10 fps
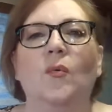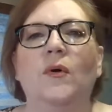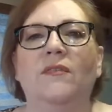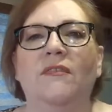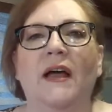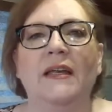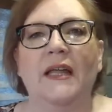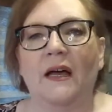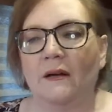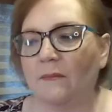We
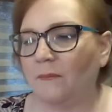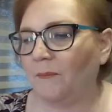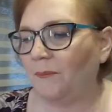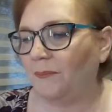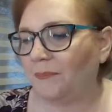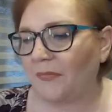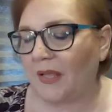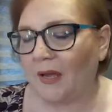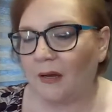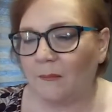find out,
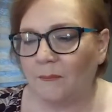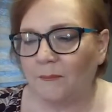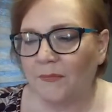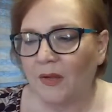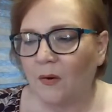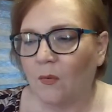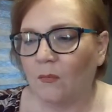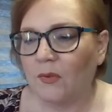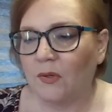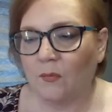um,
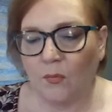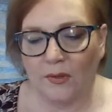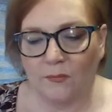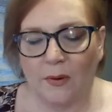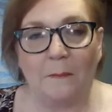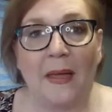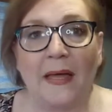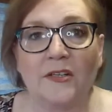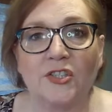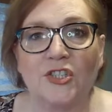you know, one, what
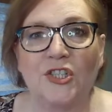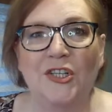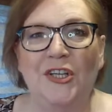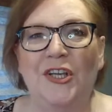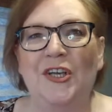matters to